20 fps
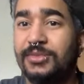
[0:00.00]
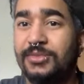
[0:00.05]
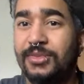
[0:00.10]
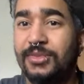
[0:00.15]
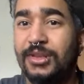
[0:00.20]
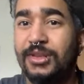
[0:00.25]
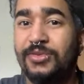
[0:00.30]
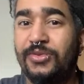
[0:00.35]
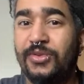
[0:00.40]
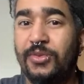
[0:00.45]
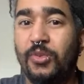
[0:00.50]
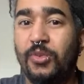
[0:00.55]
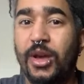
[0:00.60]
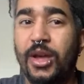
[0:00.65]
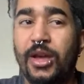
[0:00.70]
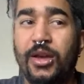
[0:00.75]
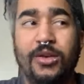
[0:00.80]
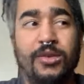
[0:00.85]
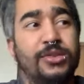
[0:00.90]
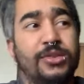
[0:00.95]
He's from
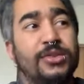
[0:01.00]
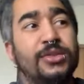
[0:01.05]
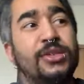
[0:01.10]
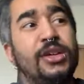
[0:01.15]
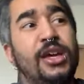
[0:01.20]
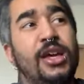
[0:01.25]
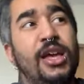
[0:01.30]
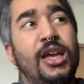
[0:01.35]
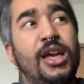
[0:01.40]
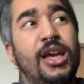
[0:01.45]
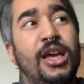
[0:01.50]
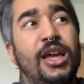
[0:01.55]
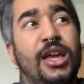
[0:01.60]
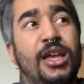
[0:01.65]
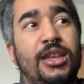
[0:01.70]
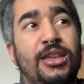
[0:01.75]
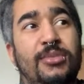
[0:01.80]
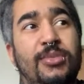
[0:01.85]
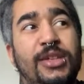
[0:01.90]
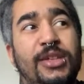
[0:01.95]
Wales, and
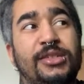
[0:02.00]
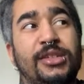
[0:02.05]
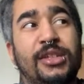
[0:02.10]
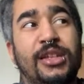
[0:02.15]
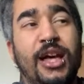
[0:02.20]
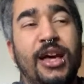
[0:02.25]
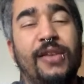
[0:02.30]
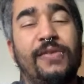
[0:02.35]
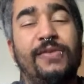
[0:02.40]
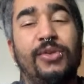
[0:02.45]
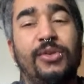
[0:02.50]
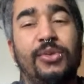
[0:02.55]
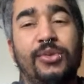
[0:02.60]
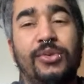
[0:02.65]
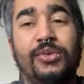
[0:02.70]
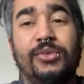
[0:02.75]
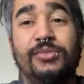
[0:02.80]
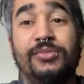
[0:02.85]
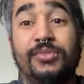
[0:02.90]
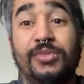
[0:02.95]
he makes a lot of
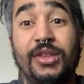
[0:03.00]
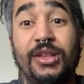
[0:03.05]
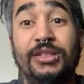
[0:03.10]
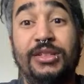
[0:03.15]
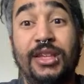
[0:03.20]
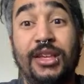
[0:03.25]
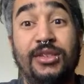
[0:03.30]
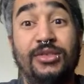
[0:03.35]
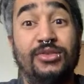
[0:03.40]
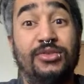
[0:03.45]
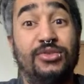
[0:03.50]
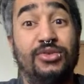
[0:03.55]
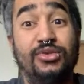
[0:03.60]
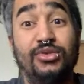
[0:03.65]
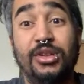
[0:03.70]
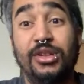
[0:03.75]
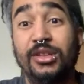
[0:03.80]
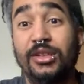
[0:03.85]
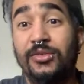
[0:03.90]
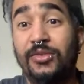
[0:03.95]
food that's like
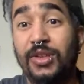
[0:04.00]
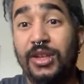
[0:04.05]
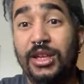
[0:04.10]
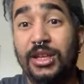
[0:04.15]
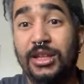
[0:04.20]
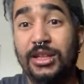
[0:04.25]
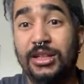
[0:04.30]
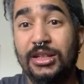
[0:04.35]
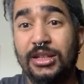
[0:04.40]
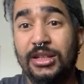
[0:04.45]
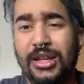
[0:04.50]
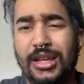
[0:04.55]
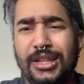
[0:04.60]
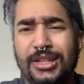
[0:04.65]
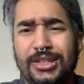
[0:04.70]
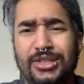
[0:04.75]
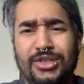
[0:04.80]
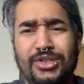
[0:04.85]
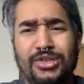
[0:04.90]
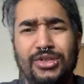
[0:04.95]
strictly vegan, and
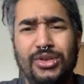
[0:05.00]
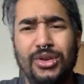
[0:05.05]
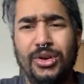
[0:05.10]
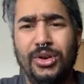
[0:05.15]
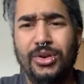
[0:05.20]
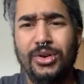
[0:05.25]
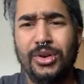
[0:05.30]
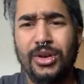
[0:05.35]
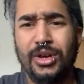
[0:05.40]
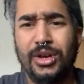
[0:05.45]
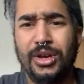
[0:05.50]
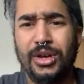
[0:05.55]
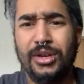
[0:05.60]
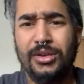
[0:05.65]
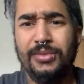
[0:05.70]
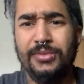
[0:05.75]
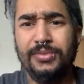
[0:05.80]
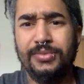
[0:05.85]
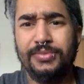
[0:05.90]
it's so good.